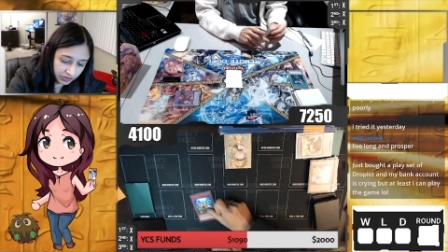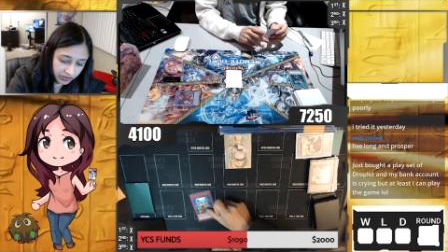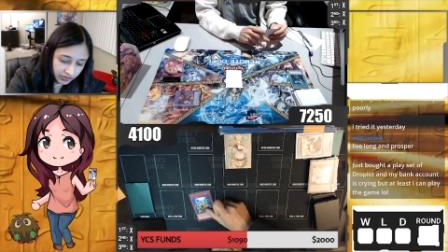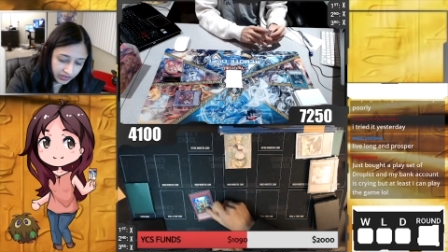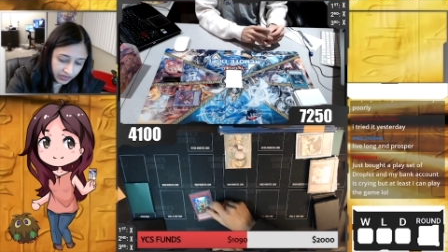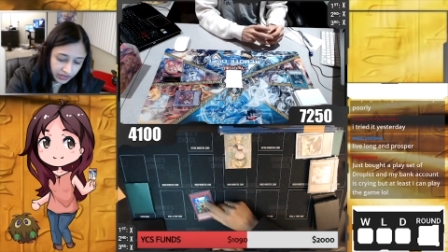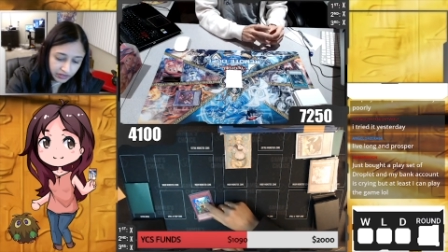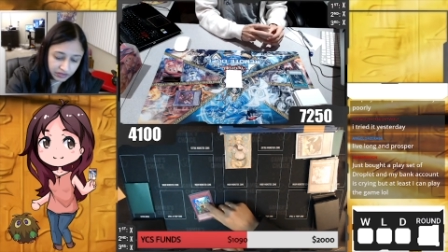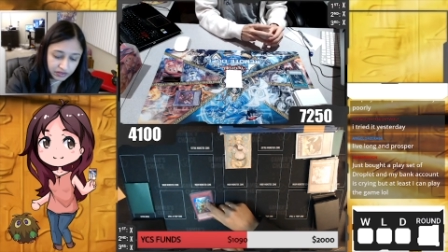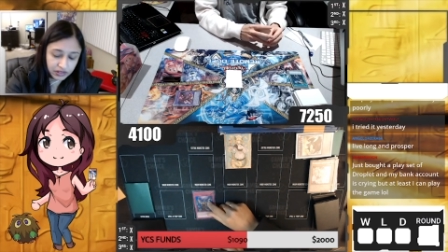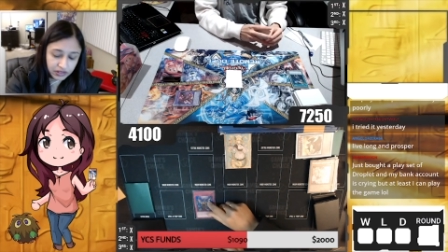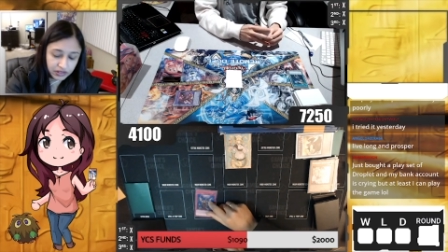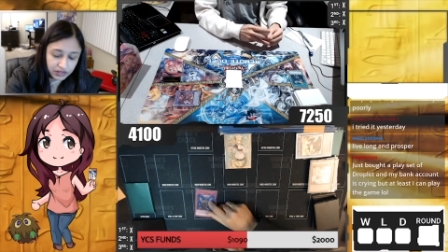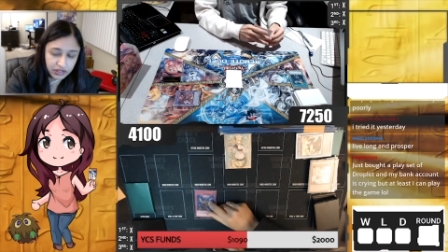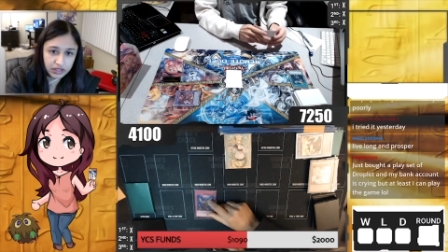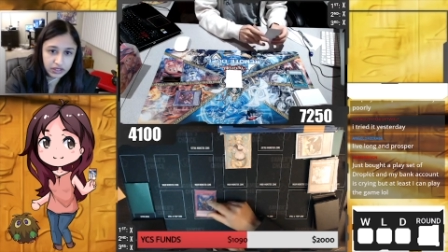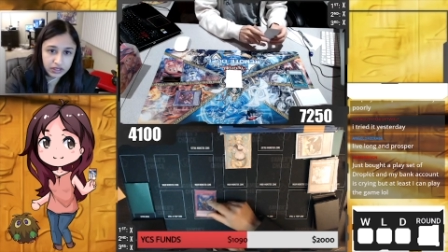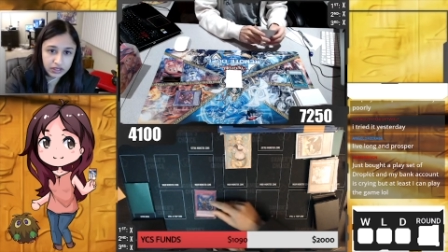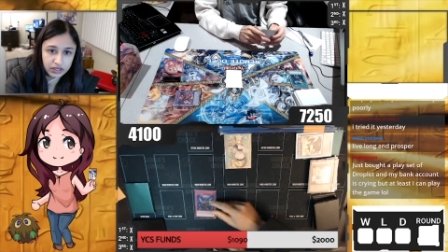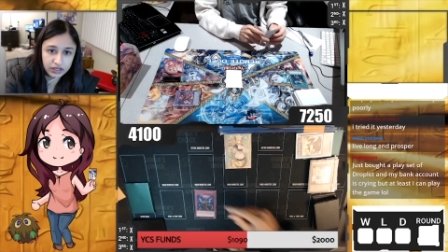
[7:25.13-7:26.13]
the
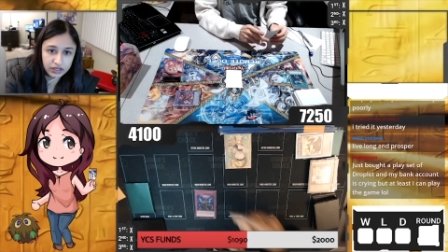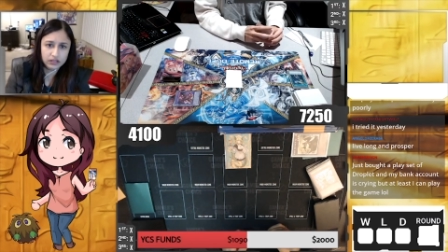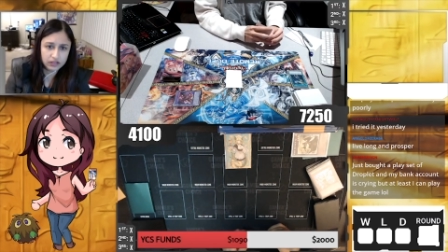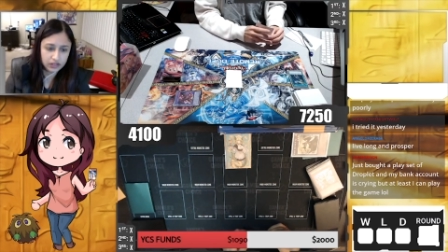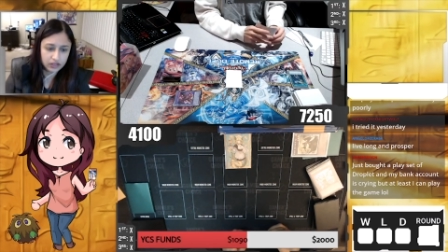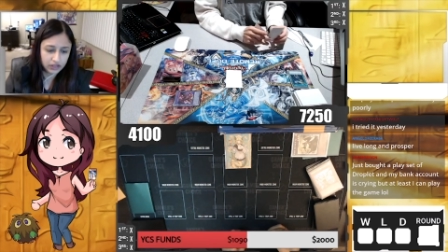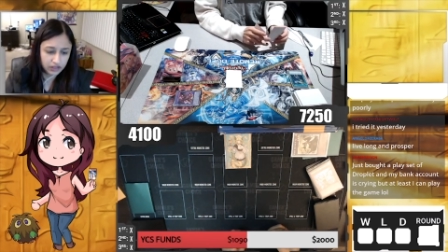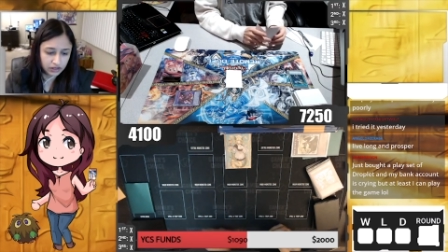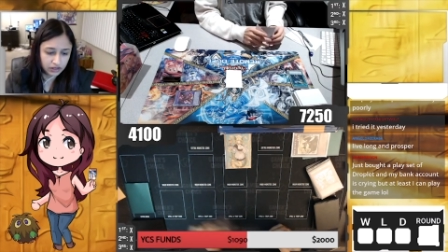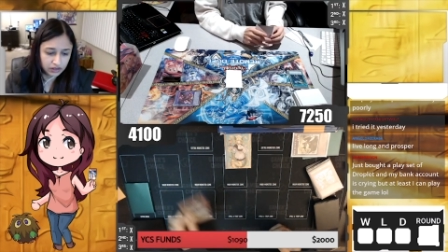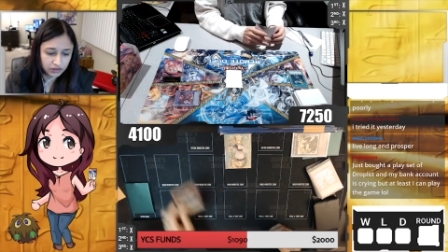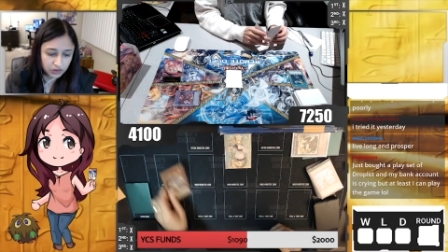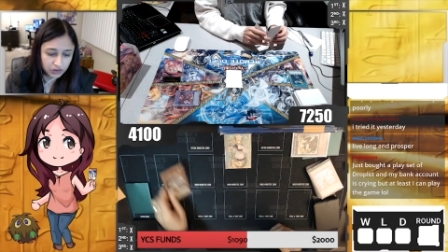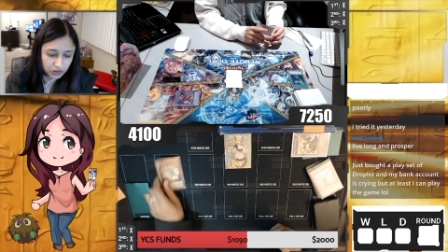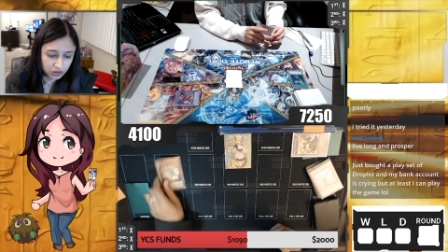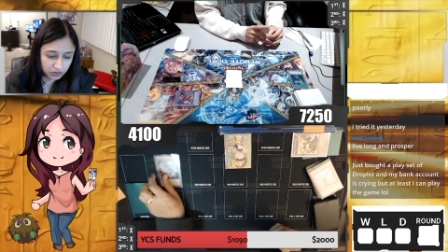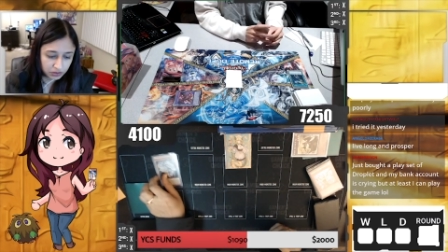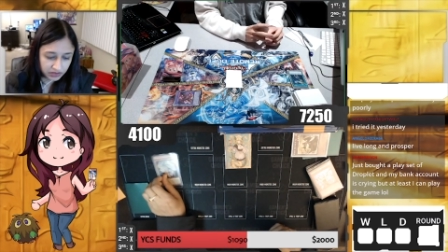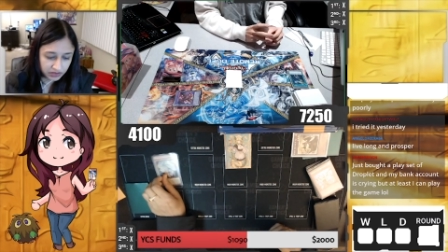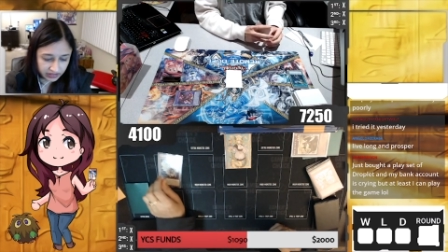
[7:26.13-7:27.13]
Enforcer.
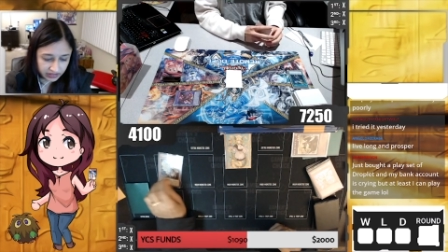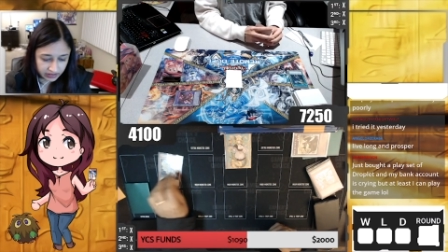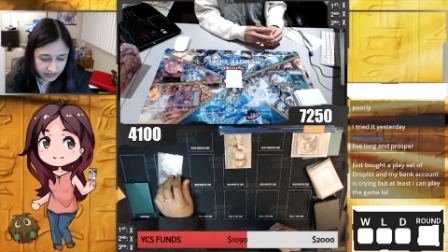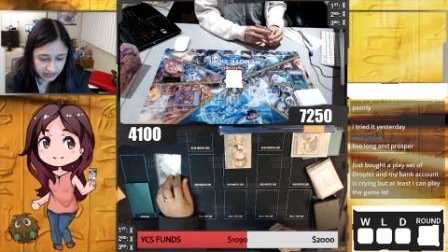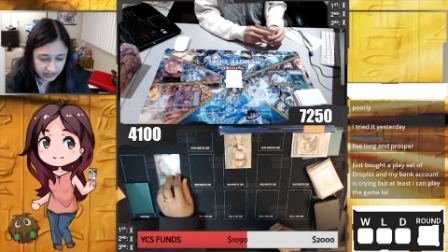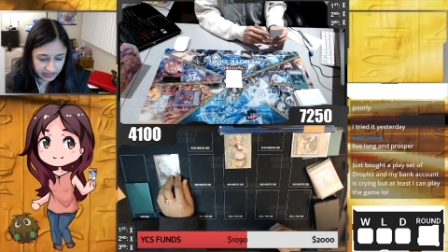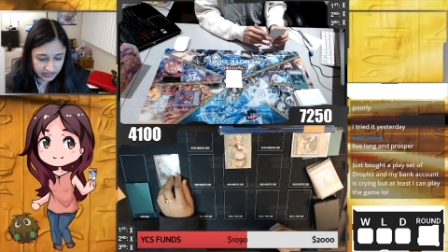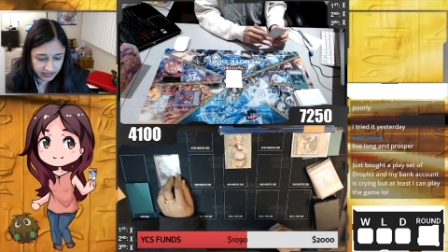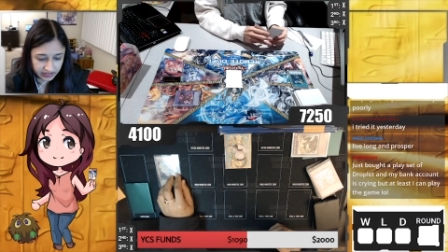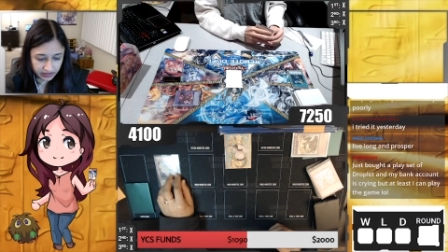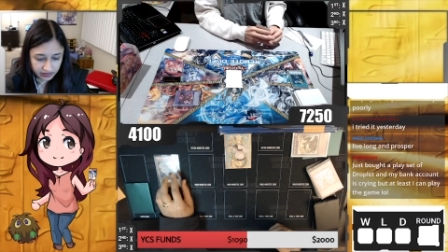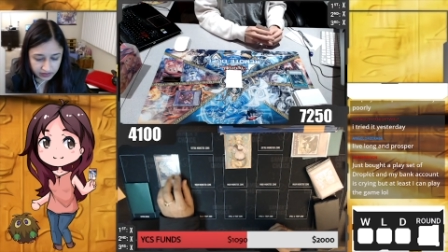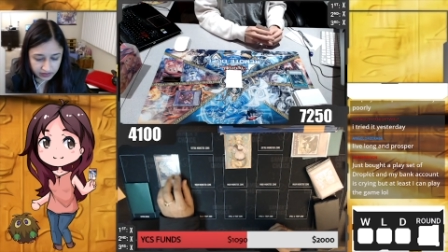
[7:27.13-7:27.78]
Normal Ecclesia?